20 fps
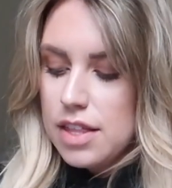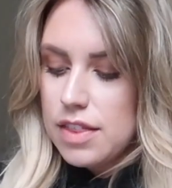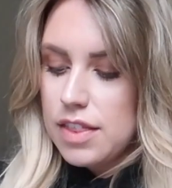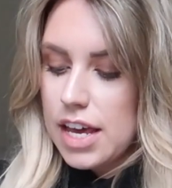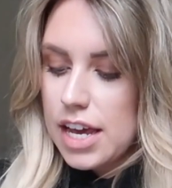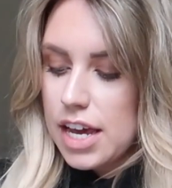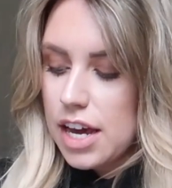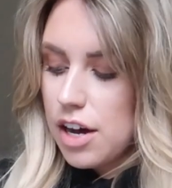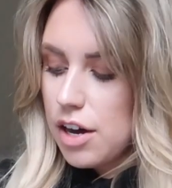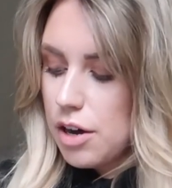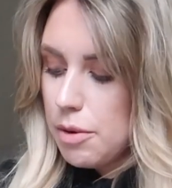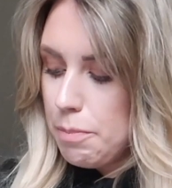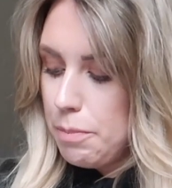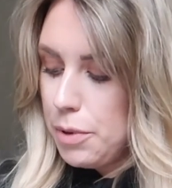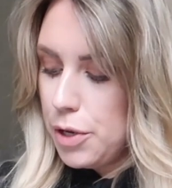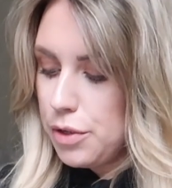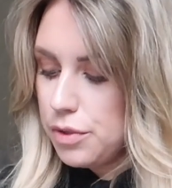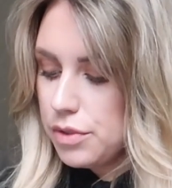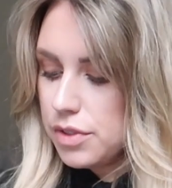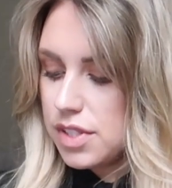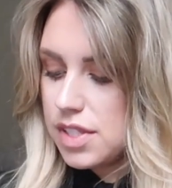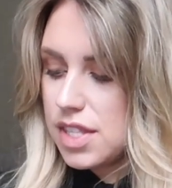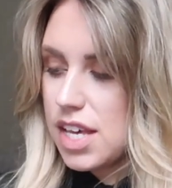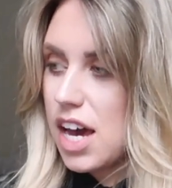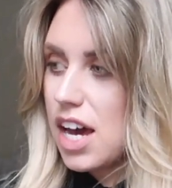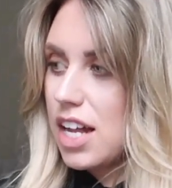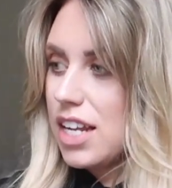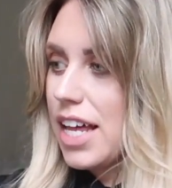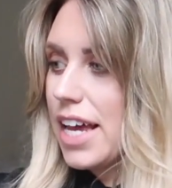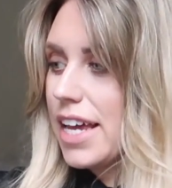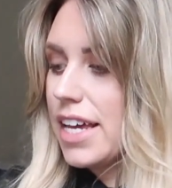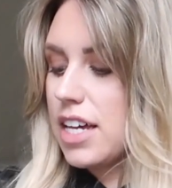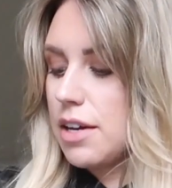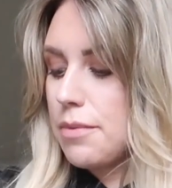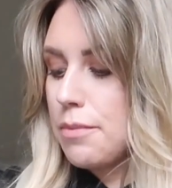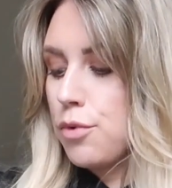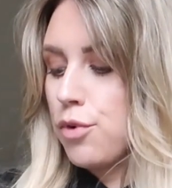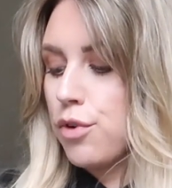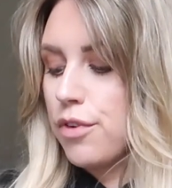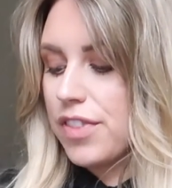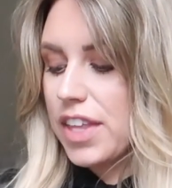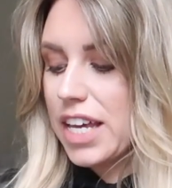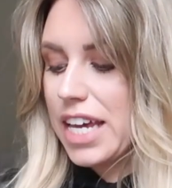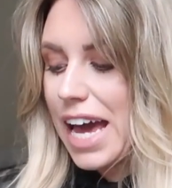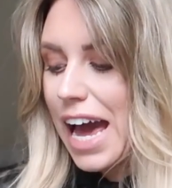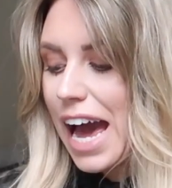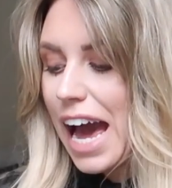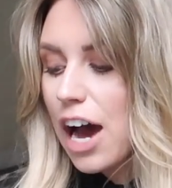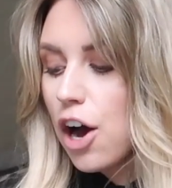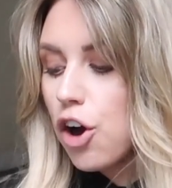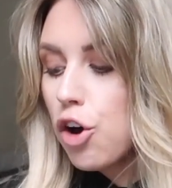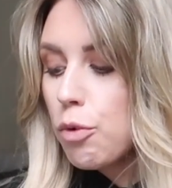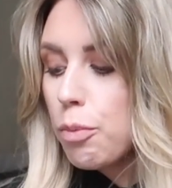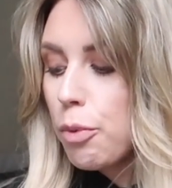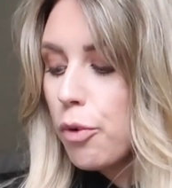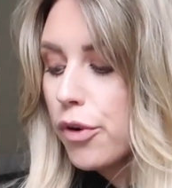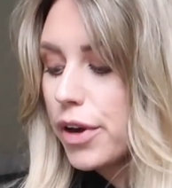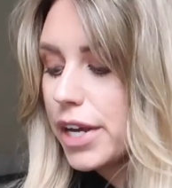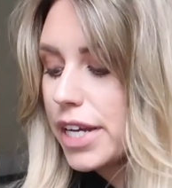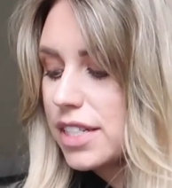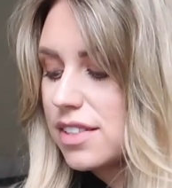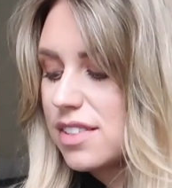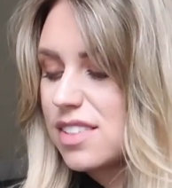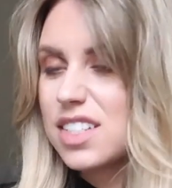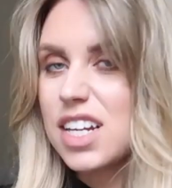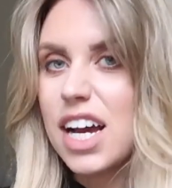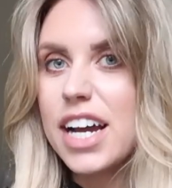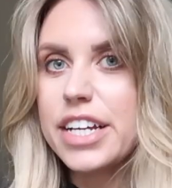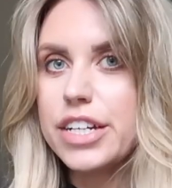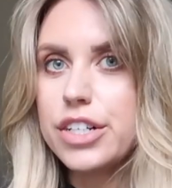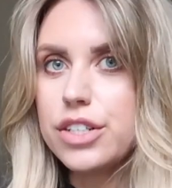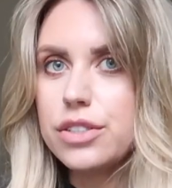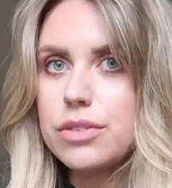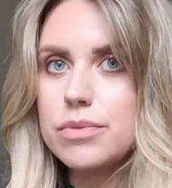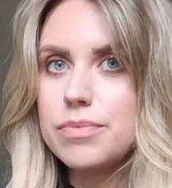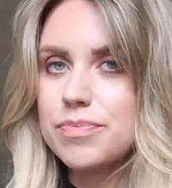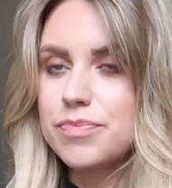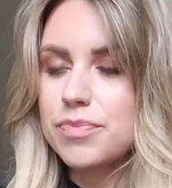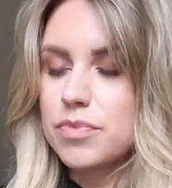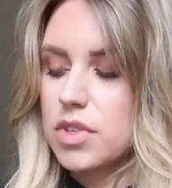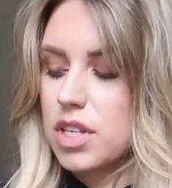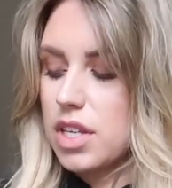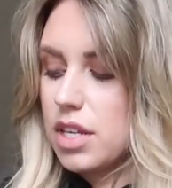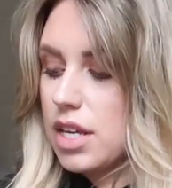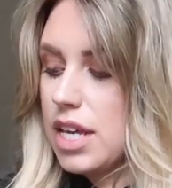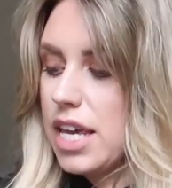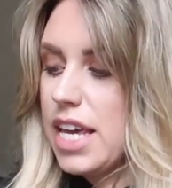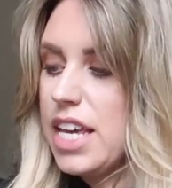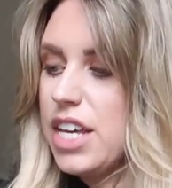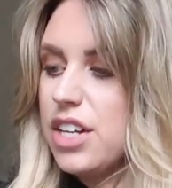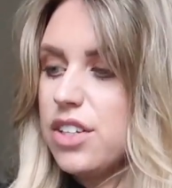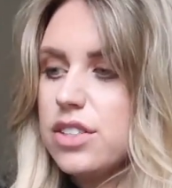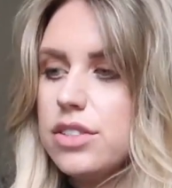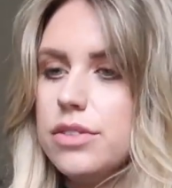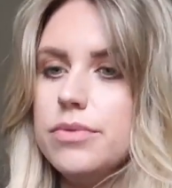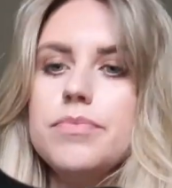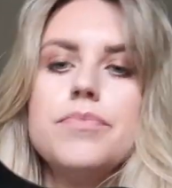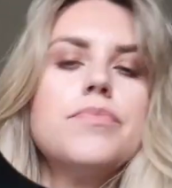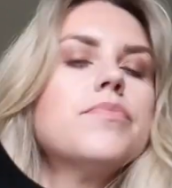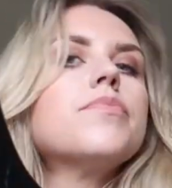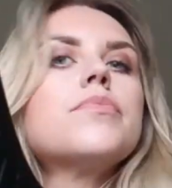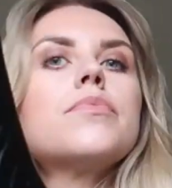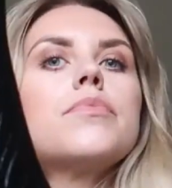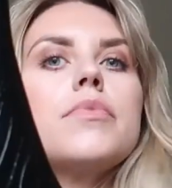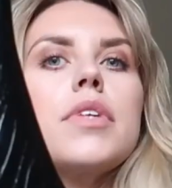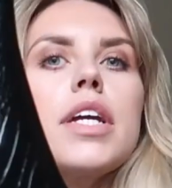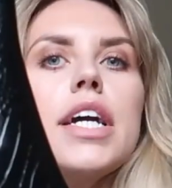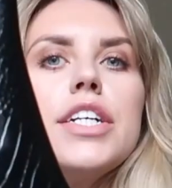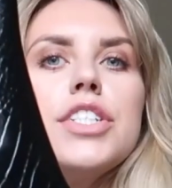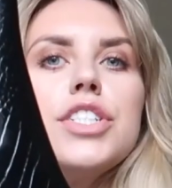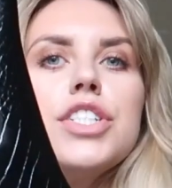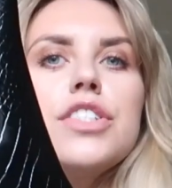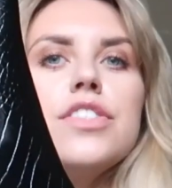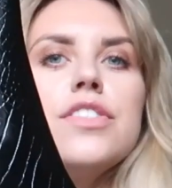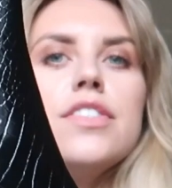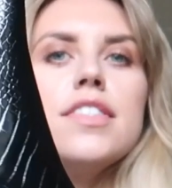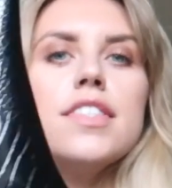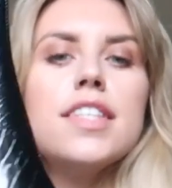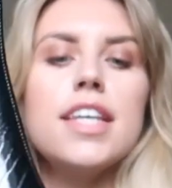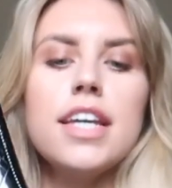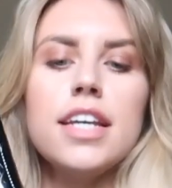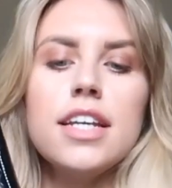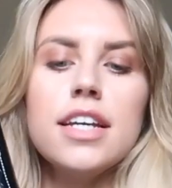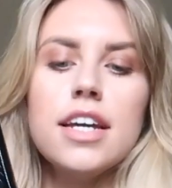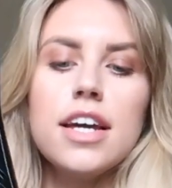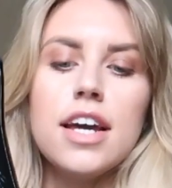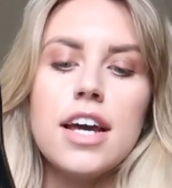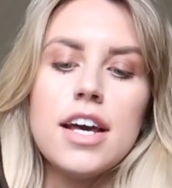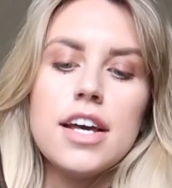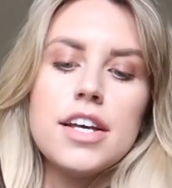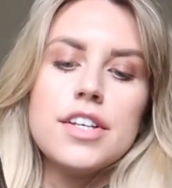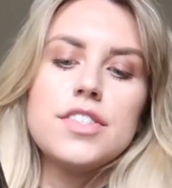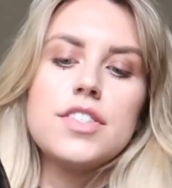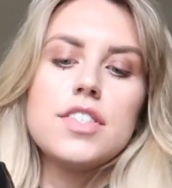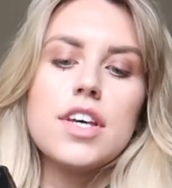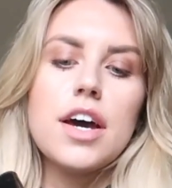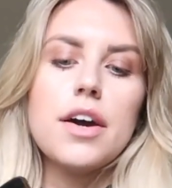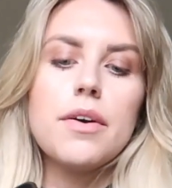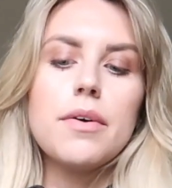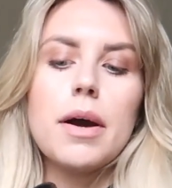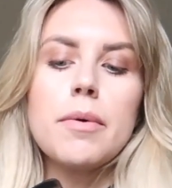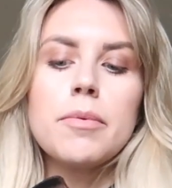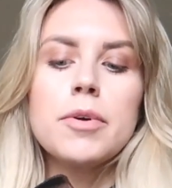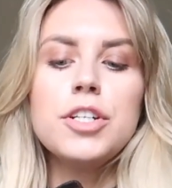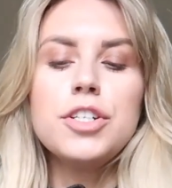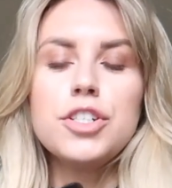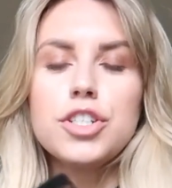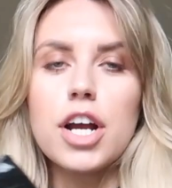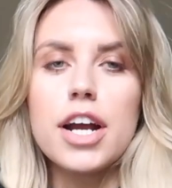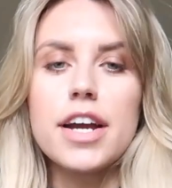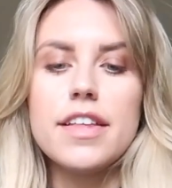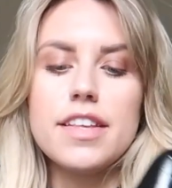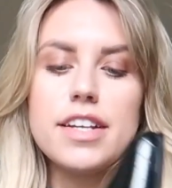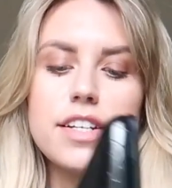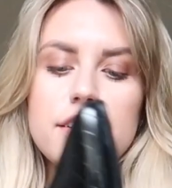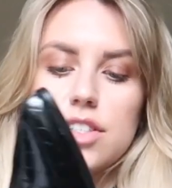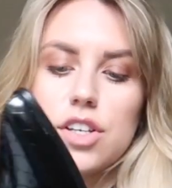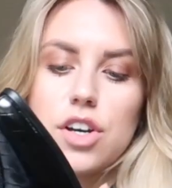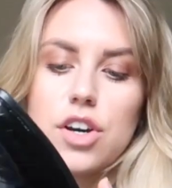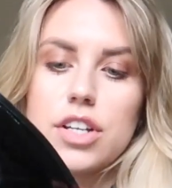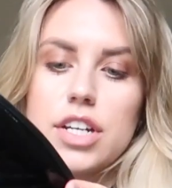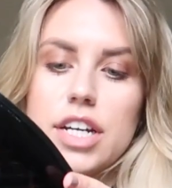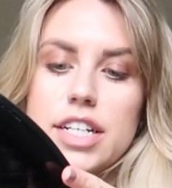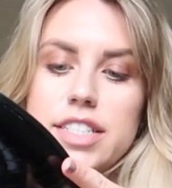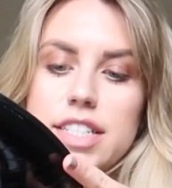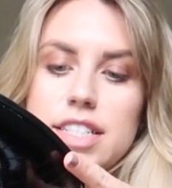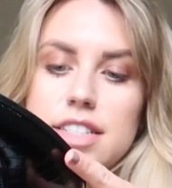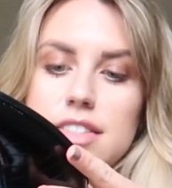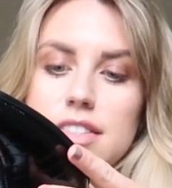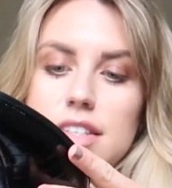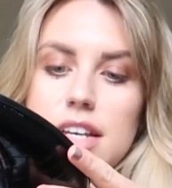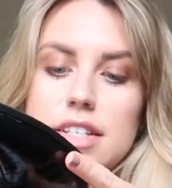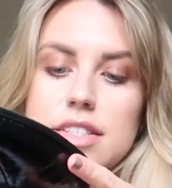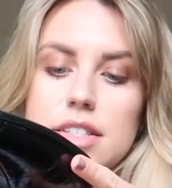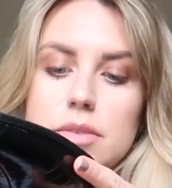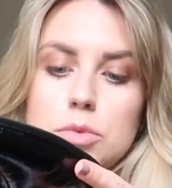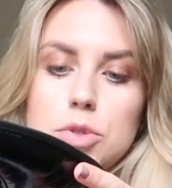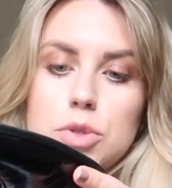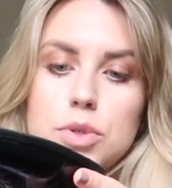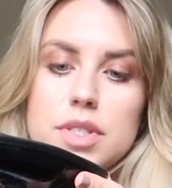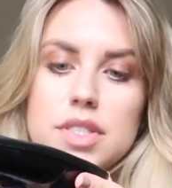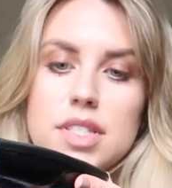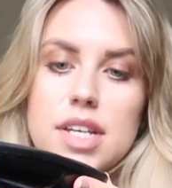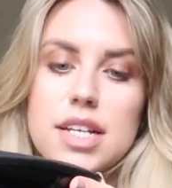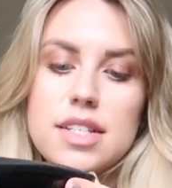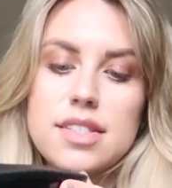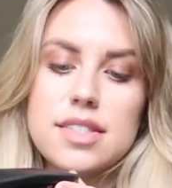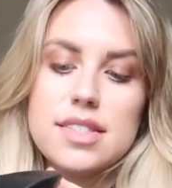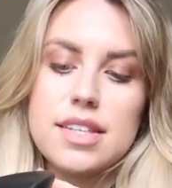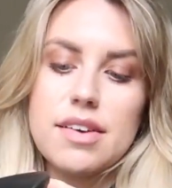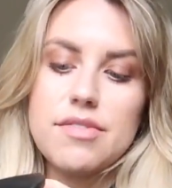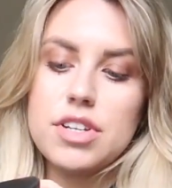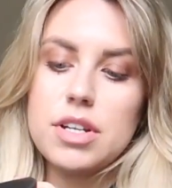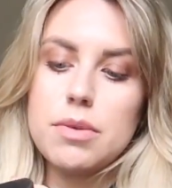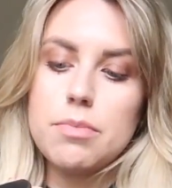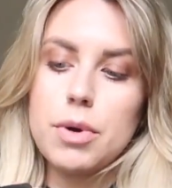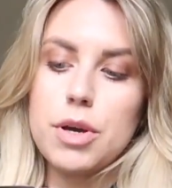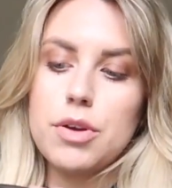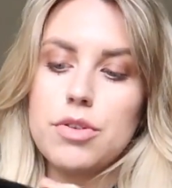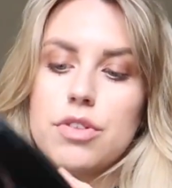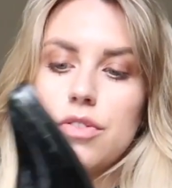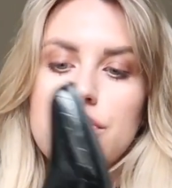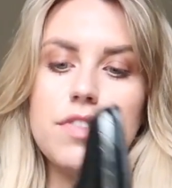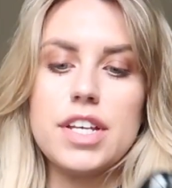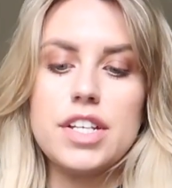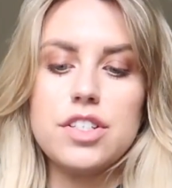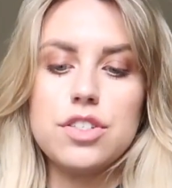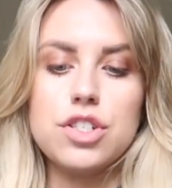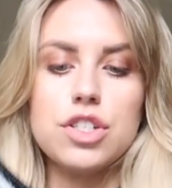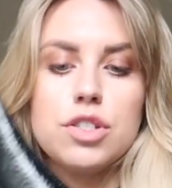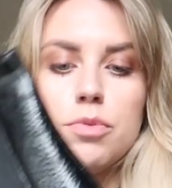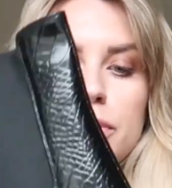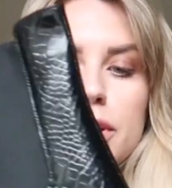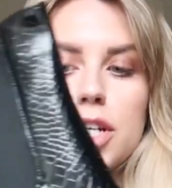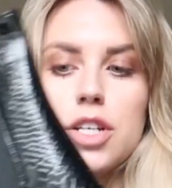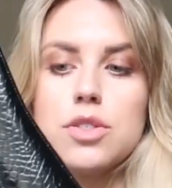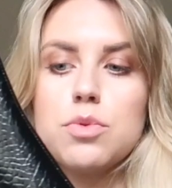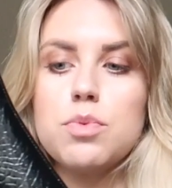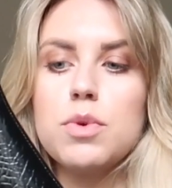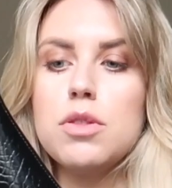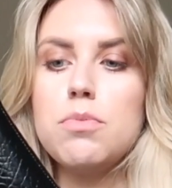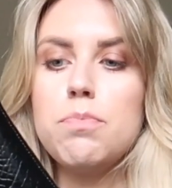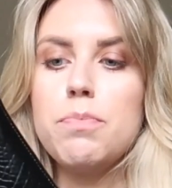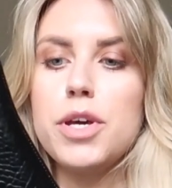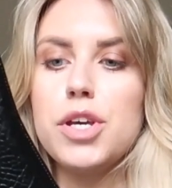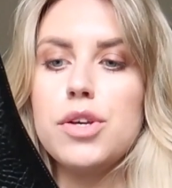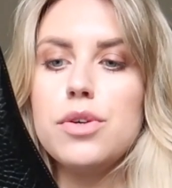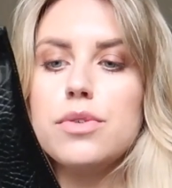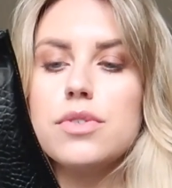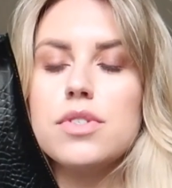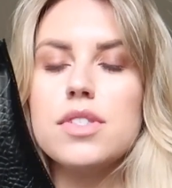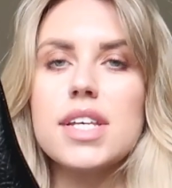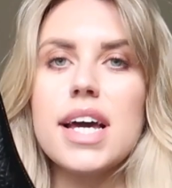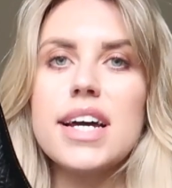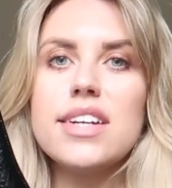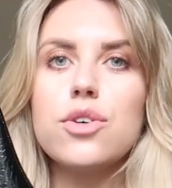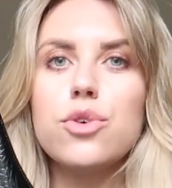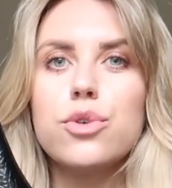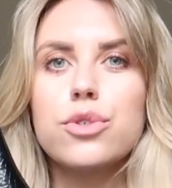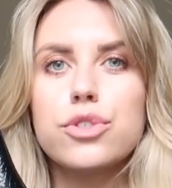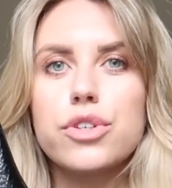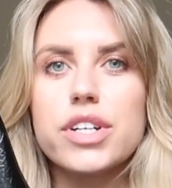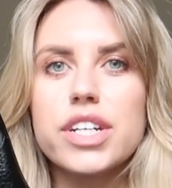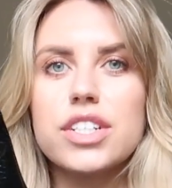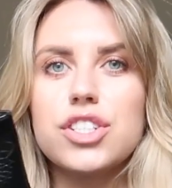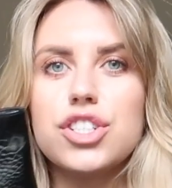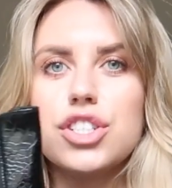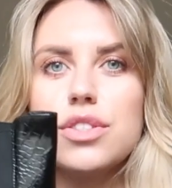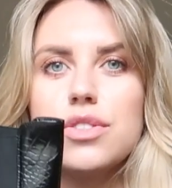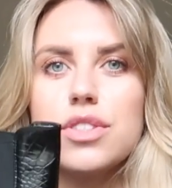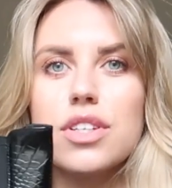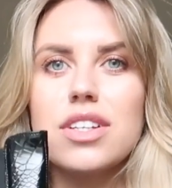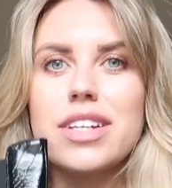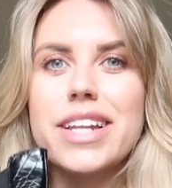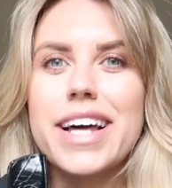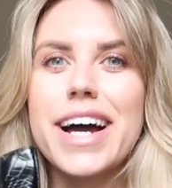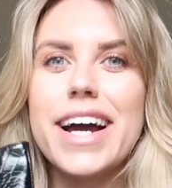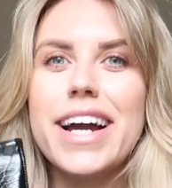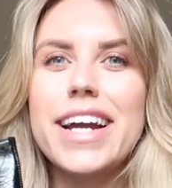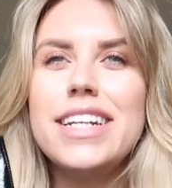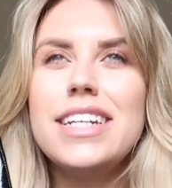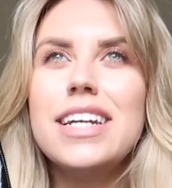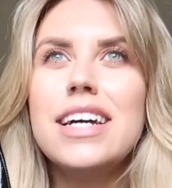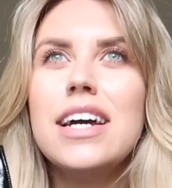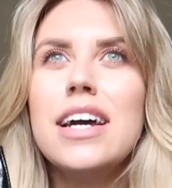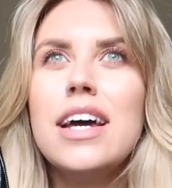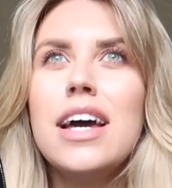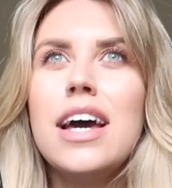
They are boots that are like more of the cowboy style heel, as you can see. So I'm going to try these on. I did size up to a size 7 in both of these just because with boots and ordering shoes online,